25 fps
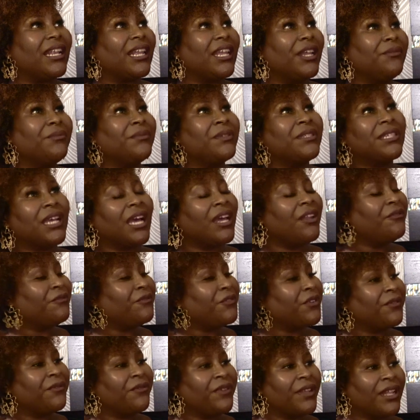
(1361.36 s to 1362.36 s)
it was
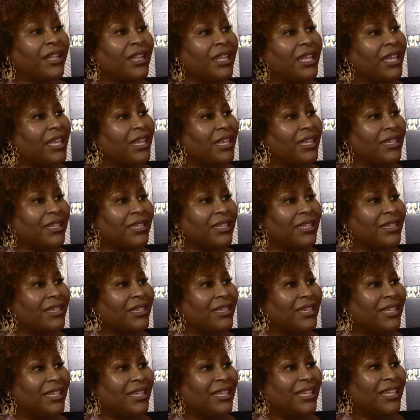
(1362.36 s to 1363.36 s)
unfulfilling.
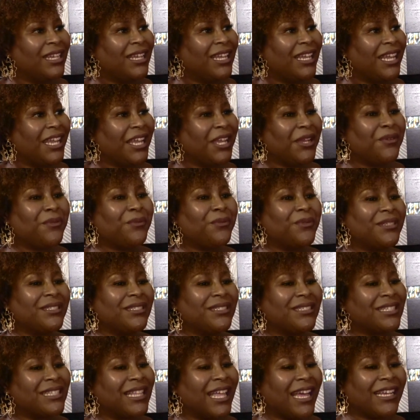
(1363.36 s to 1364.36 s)
It
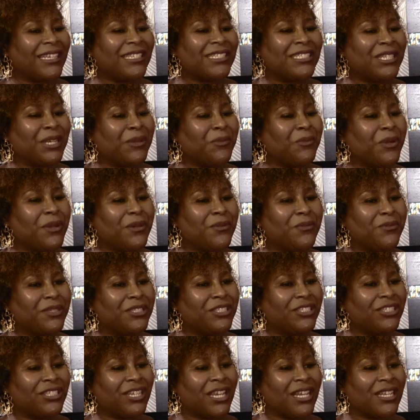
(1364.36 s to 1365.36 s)
was like someone
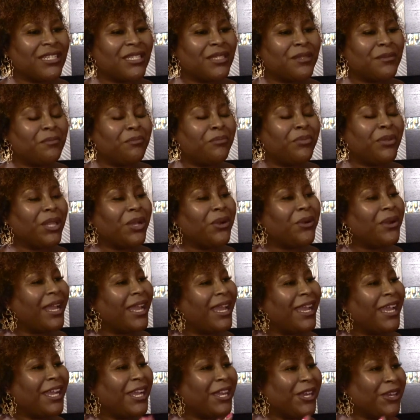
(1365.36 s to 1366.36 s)
would just blow
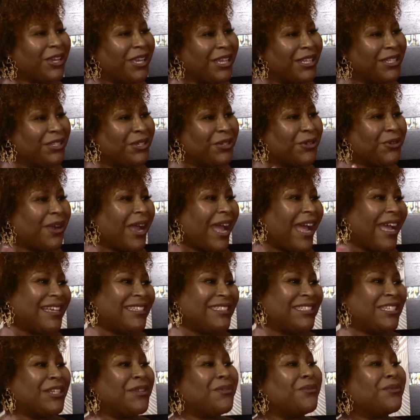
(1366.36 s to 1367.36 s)
air in the
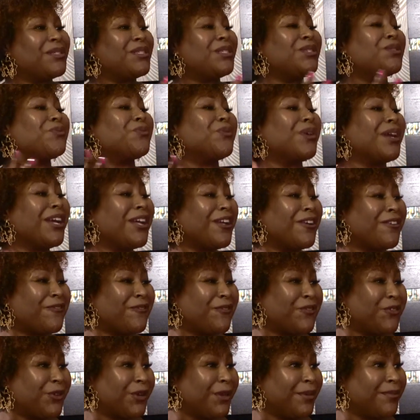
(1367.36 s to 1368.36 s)
cracks and it would swell
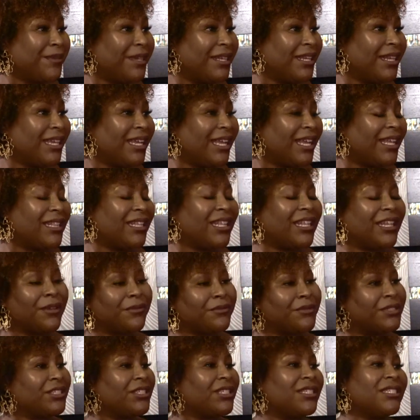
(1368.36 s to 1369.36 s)
for a minute and then
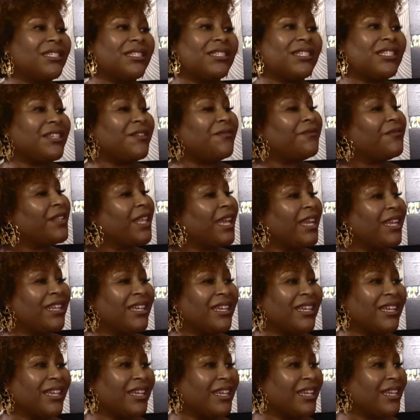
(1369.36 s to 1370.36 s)
it would just deflate
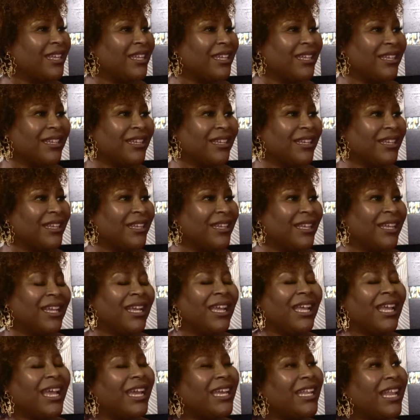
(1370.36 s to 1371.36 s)
again.
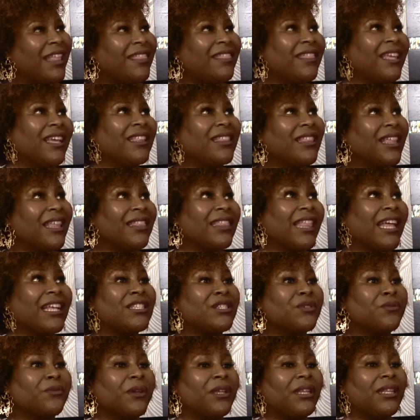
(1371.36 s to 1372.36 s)
And I think that
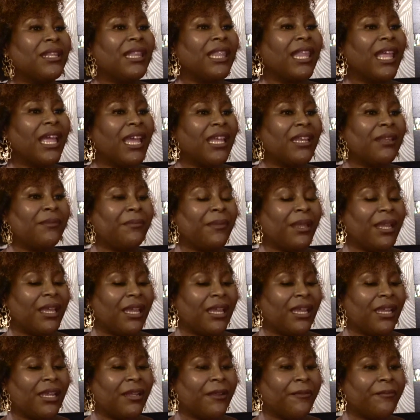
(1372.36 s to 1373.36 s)
that's what led
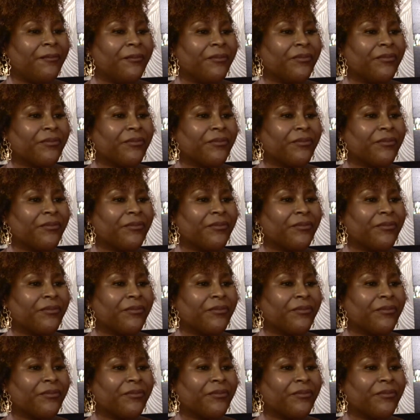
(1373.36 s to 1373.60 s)
me